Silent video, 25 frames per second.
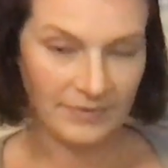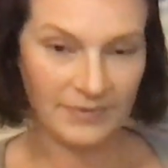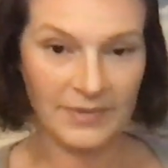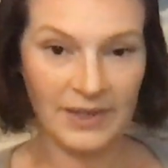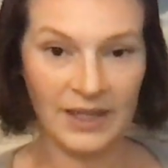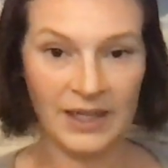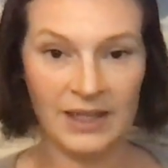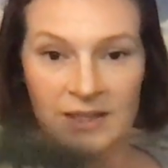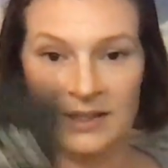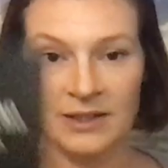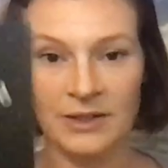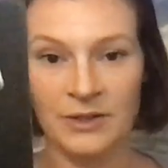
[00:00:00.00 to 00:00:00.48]

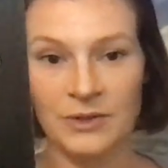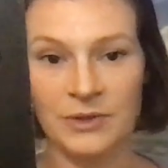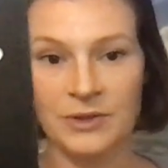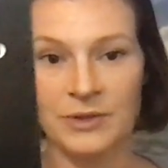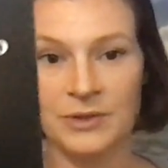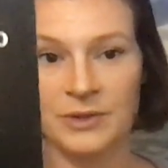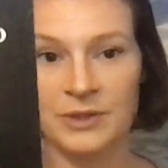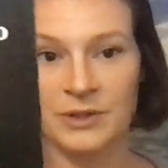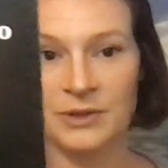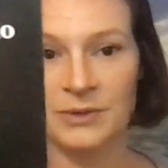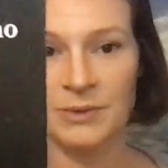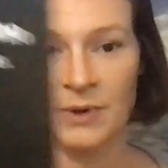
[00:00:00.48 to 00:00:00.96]
I know
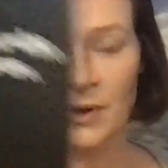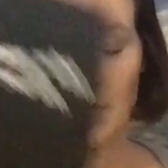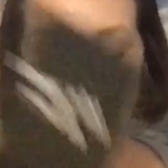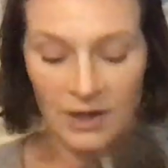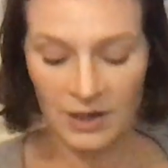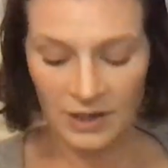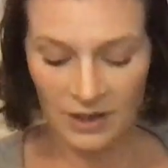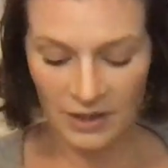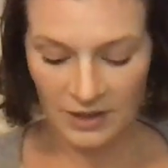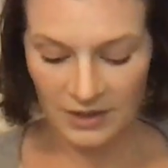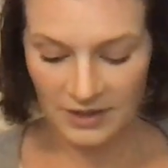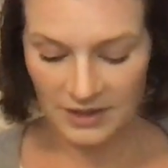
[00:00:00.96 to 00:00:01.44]
who you
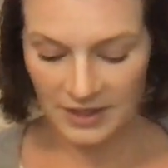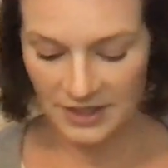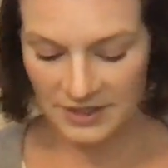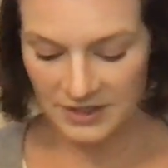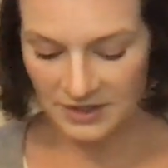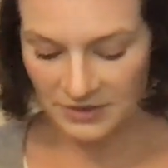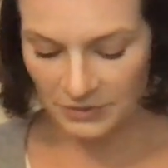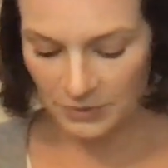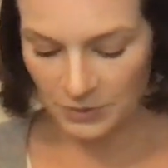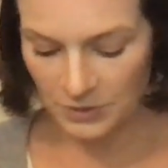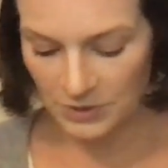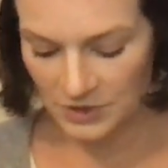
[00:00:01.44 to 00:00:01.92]
are. Yes,
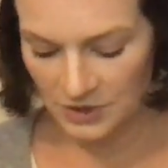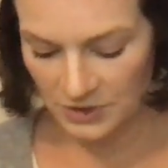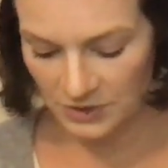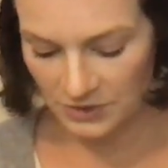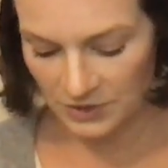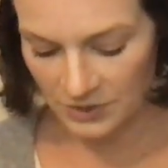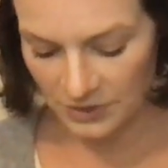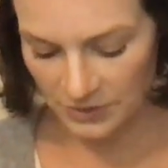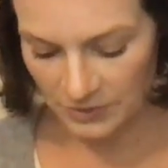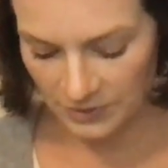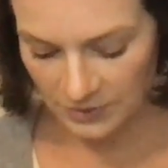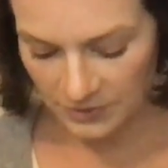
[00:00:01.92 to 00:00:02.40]
of course you
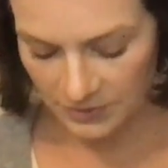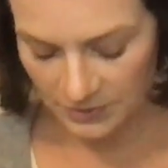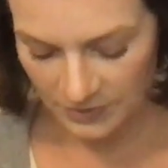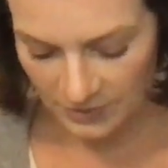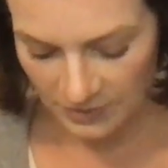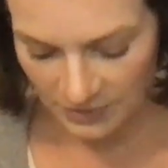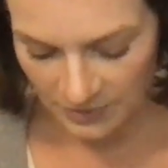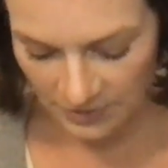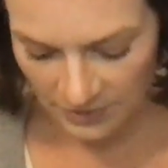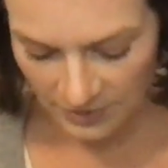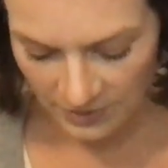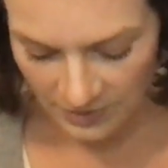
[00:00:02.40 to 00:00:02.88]
do.
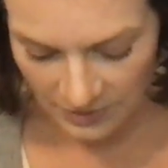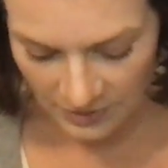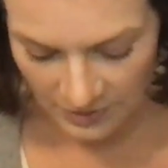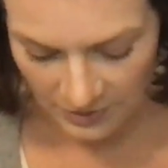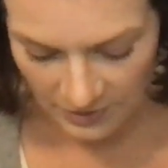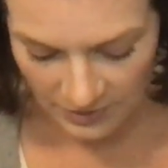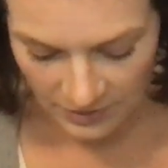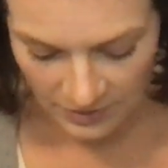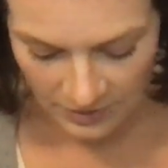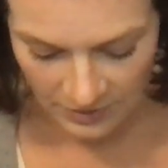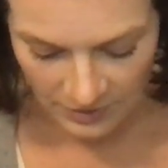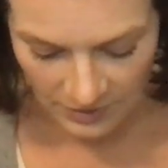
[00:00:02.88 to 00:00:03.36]

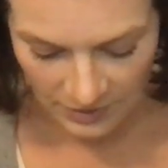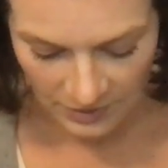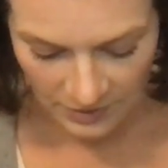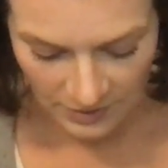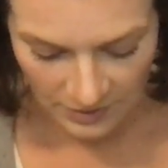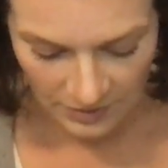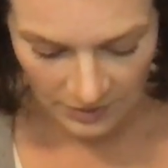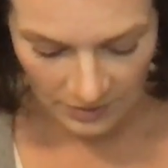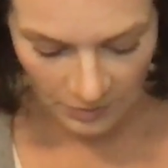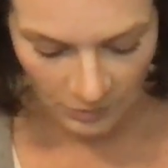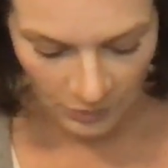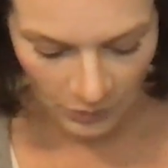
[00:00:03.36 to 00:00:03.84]

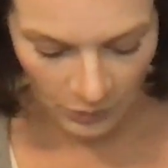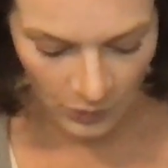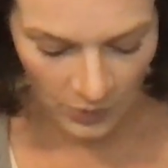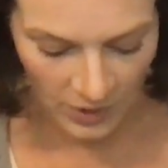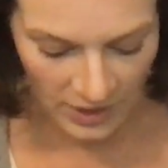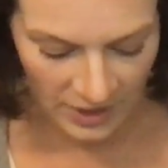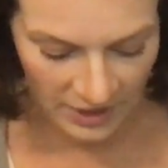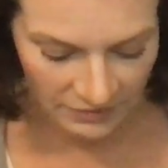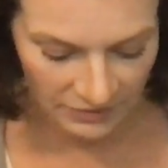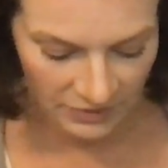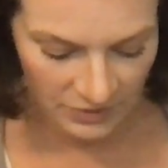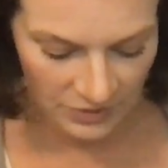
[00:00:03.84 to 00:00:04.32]
But
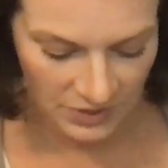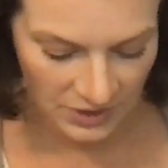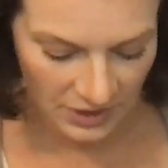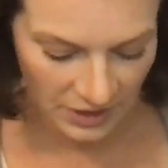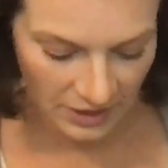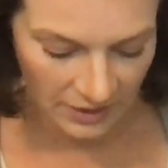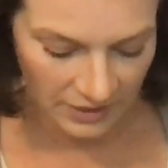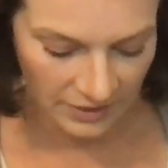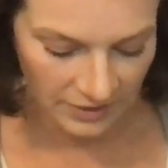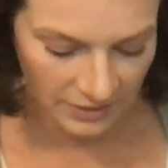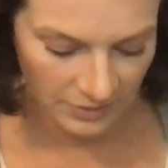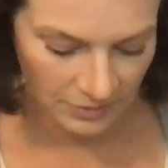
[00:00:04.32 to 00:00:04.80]
what have you
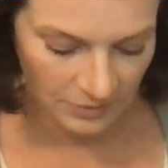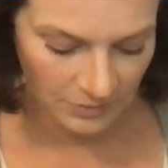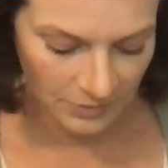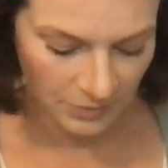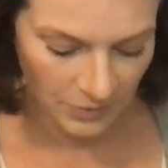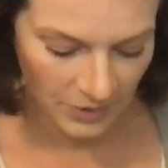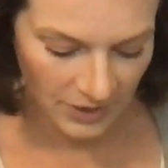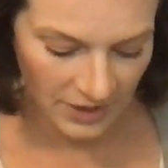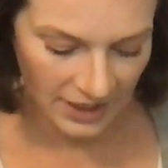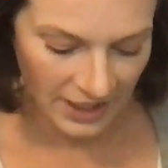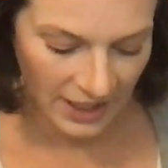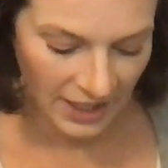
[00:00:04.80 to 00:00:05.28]
done?
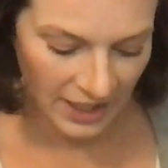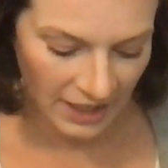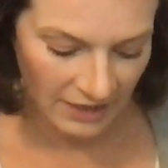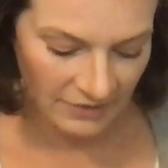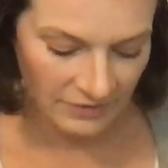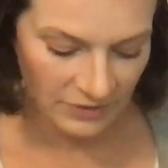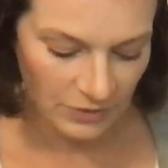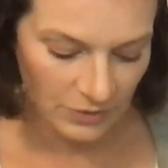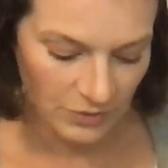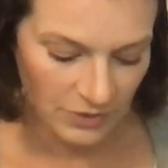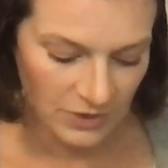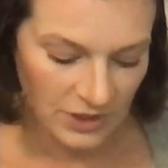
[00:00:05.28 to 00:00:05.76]
What
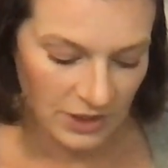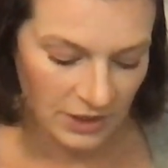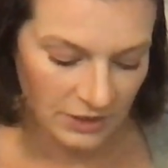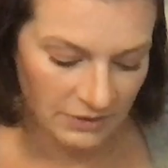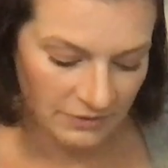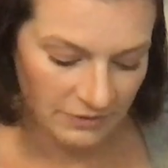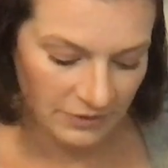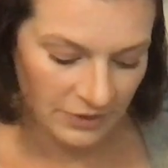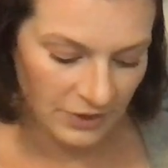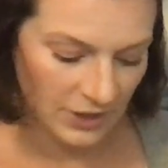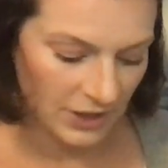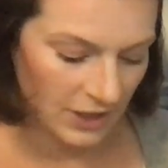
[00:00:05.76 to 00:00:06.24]
have you done
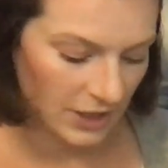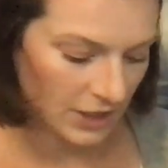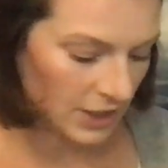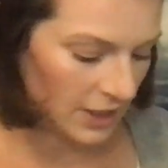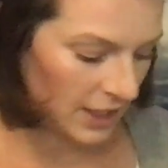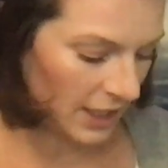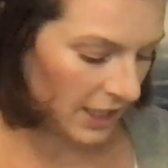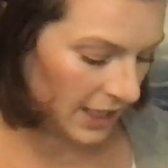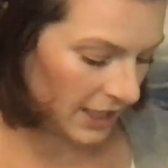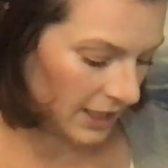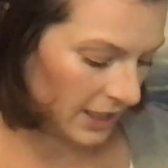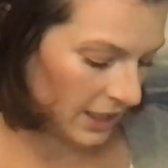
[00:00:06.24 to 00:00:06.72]
for her
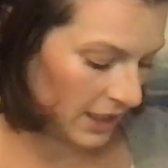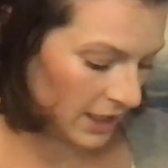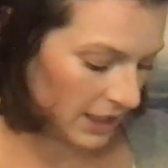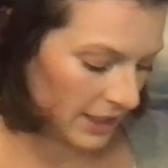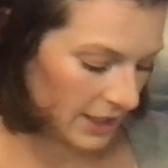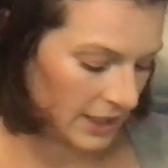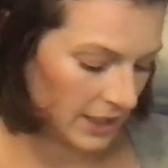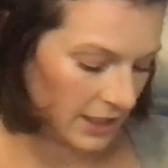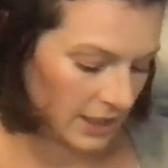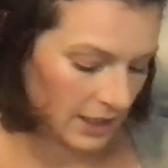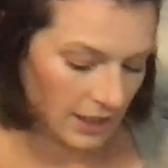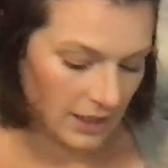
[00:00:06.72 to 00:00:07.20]

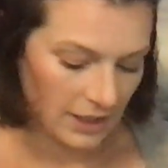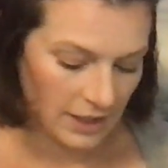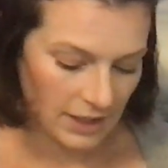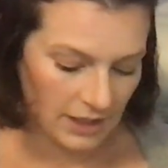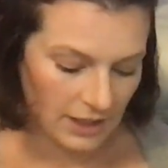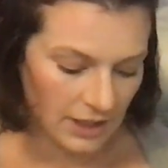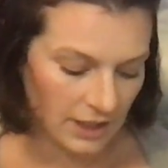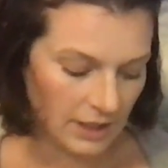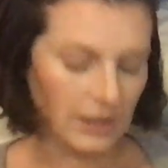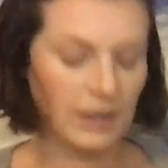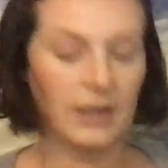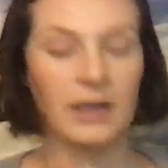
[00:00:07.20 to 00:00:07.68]
lately?
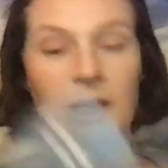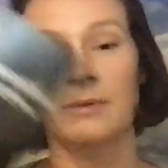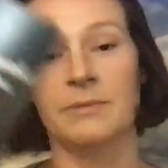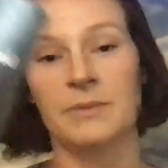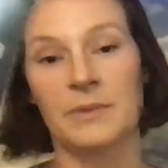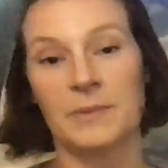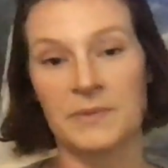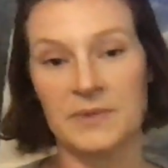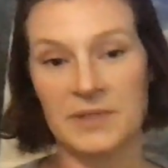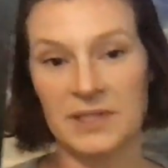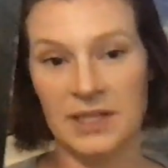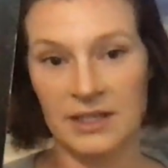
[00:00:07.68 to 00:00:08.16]

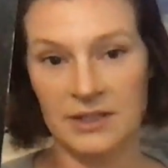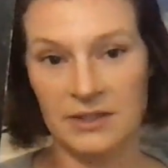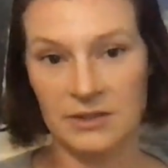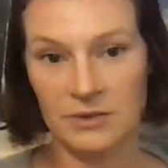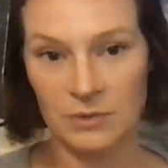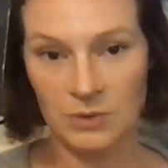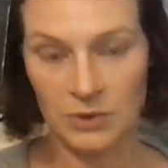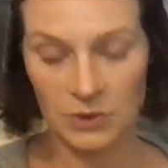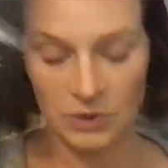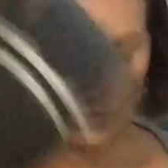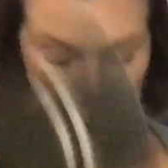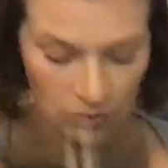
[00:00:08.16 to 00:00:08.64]
I'm obsessed
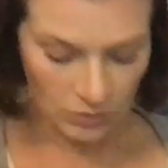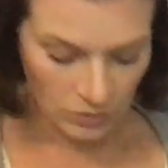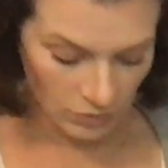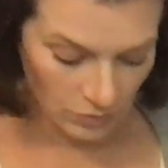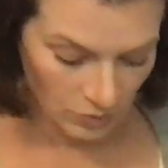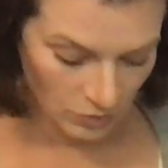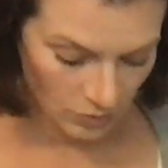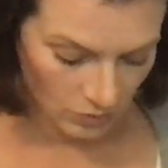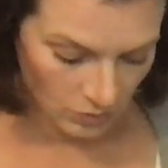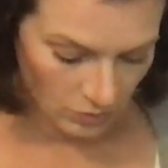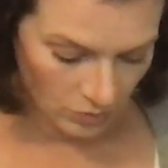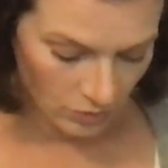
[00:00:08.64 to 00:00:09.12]
with
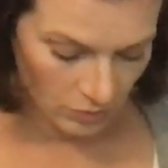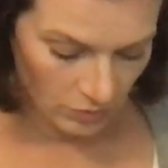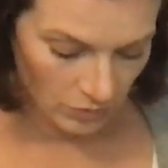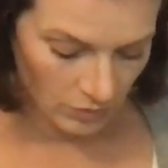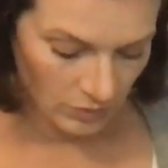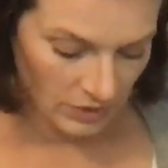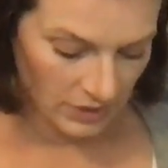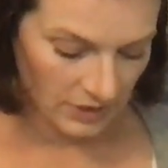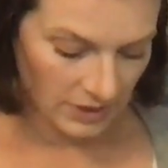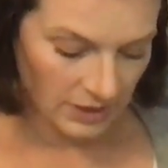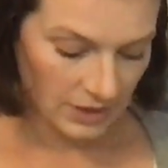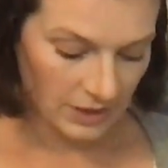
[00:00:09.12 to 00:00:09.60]

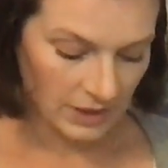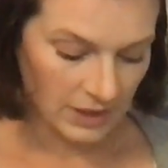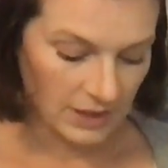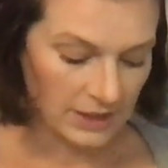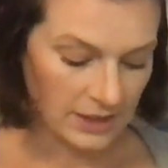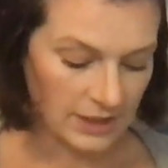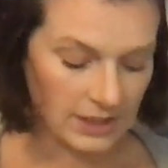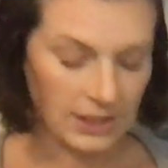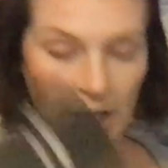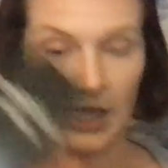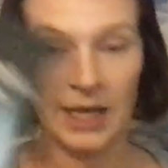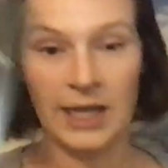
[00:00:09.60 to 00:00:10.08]
you. This
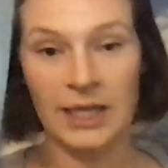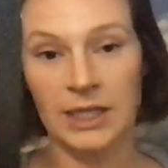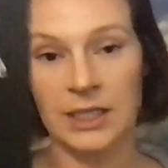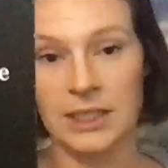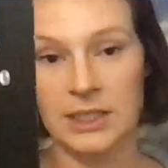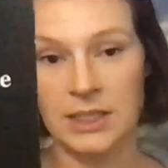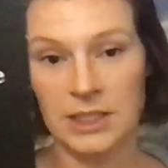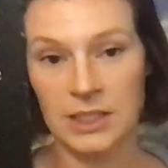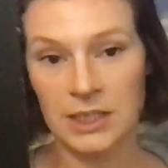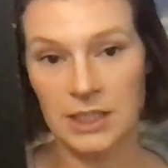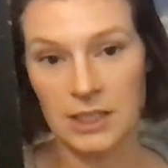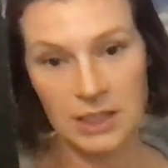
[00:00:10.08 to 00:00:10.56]

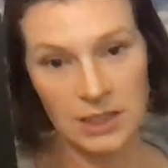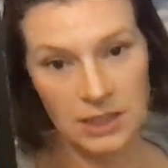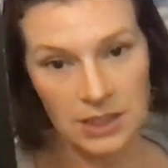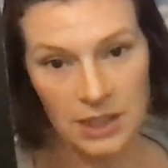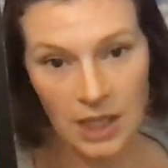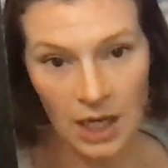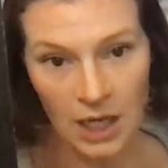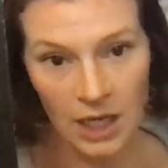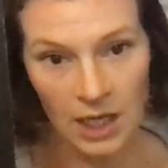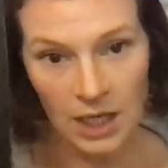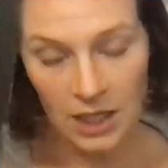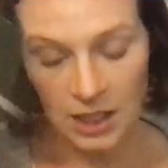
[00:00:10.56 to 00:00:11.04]
silence
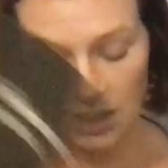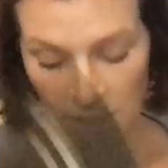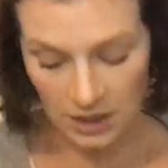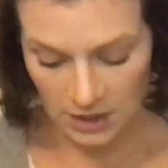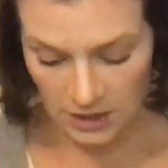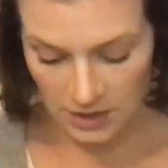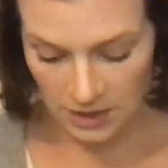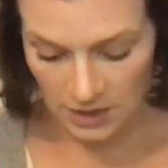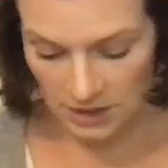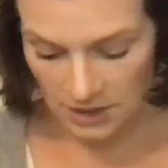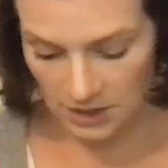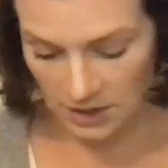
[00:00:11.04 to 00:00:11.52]

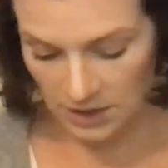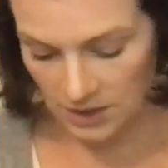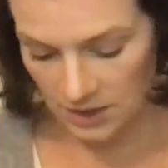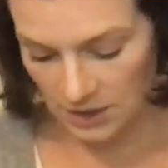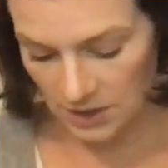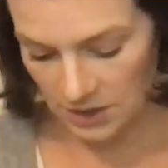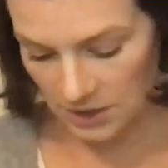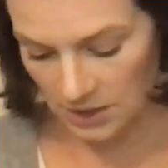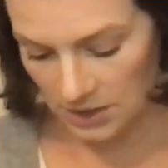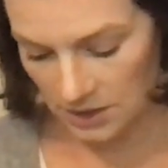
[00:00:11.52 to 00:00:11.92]
sucks.